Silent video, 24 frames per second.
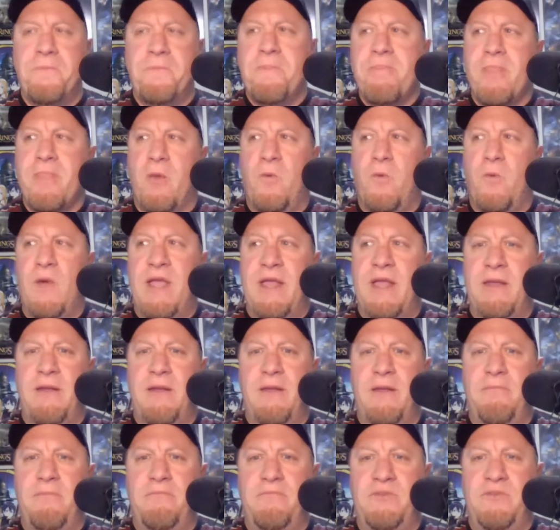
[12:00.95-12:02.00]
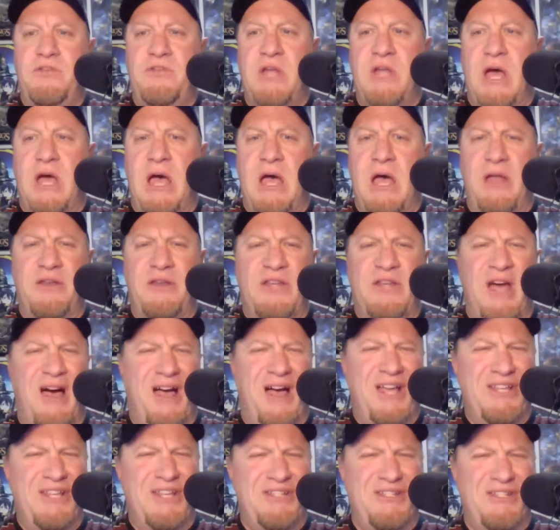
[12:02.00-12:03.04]
when
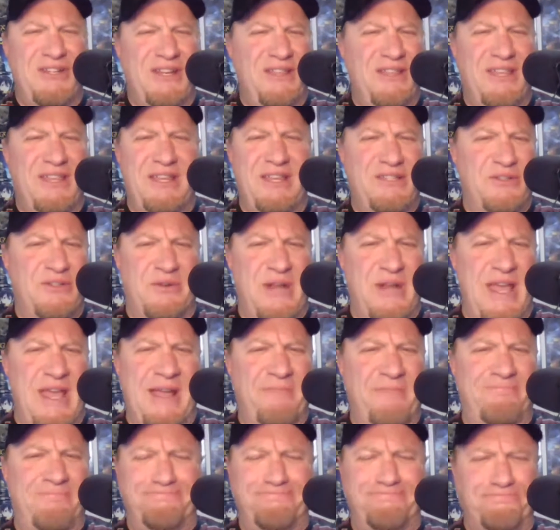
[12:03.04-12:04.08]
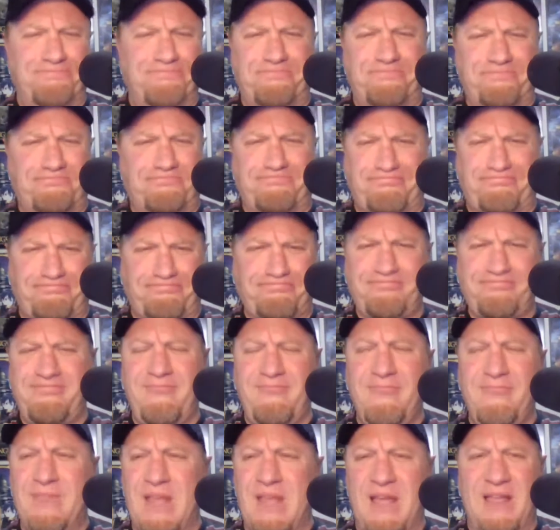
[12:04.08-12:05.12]
Daj, I think's her name,
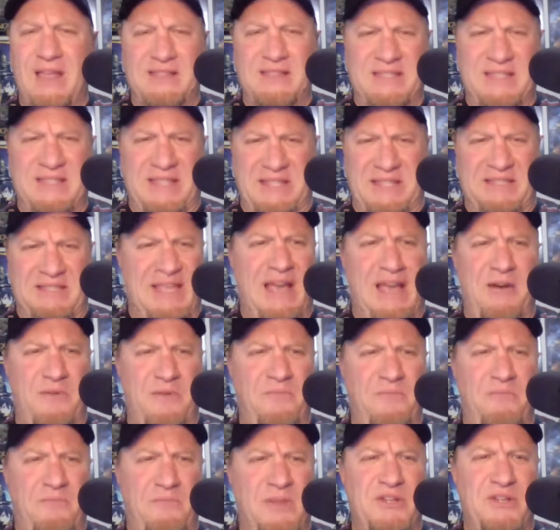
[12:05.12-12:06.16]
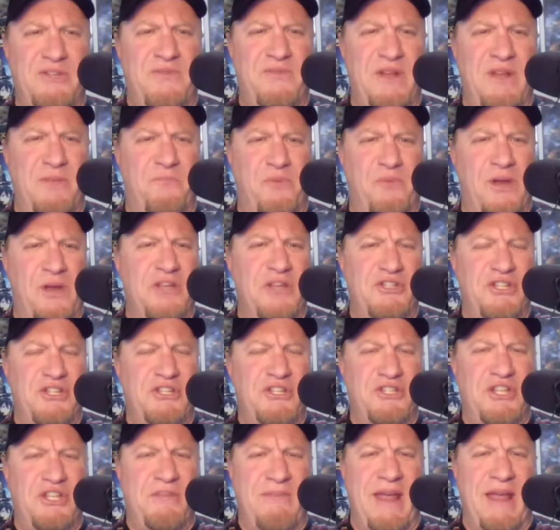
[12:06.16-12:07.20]
that's how much of an impression
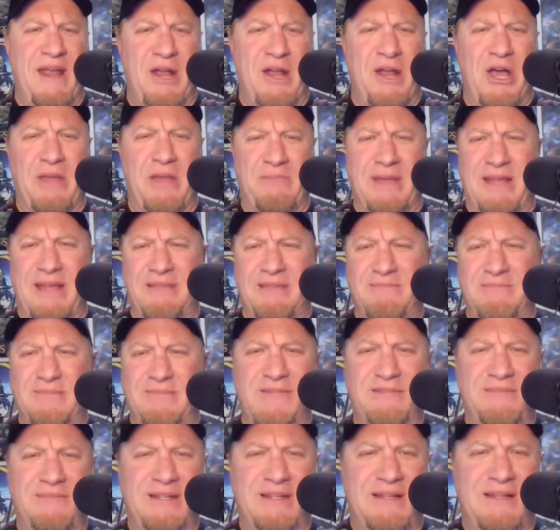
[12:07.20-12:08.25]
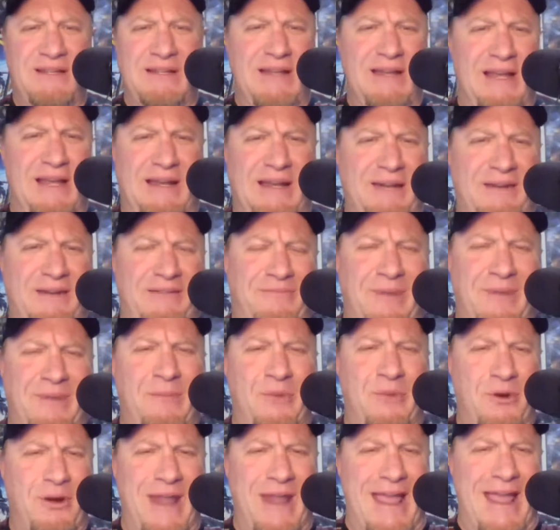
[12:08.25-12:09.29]
she made on me. I don't even
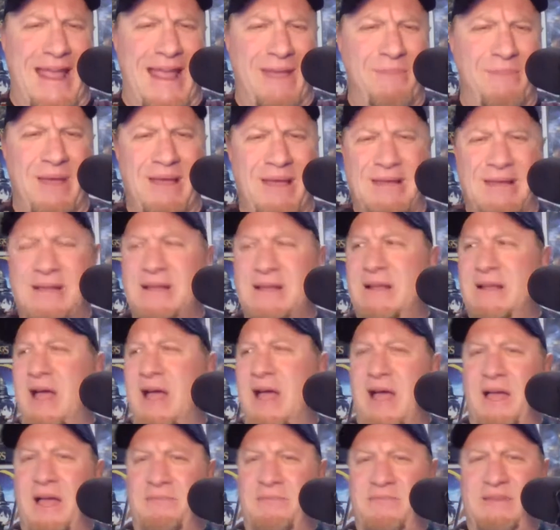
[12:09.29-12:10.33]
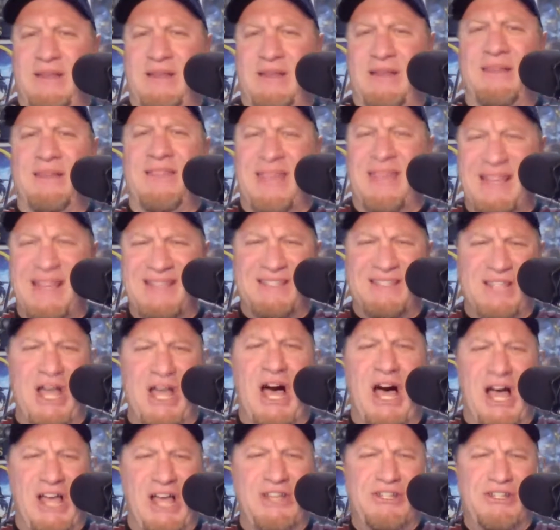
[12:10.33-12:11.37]
remember her name. I think it's
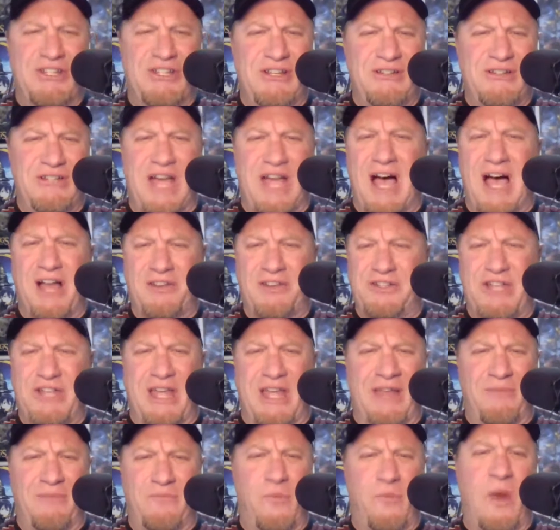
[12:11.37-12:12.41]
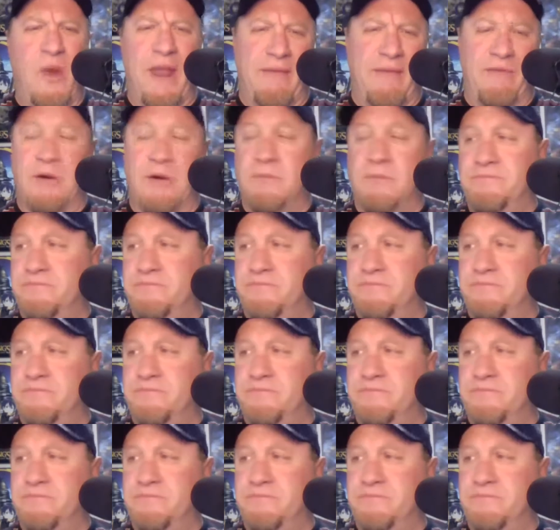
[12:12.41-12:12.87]
Daj, whatever.